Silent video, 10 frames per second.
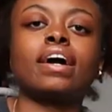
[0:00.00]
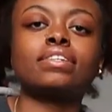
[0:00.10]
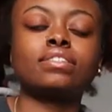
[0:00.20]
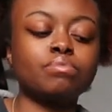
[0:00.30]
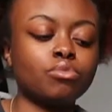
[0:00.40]
I
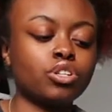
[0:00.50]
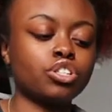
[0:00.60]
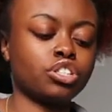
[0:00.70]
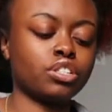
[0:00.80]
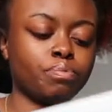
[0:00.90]
got some more
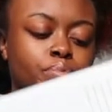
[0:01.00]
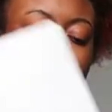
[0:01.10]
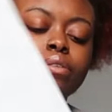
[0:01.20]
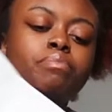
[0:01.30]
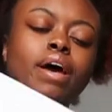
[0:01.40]

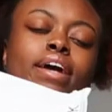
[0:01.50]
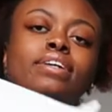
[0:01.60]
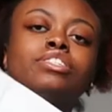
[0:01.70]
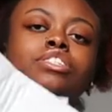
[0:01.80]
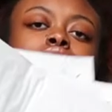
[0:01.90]
shipping
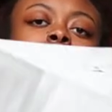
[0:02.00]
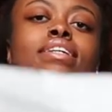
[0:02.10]
packaging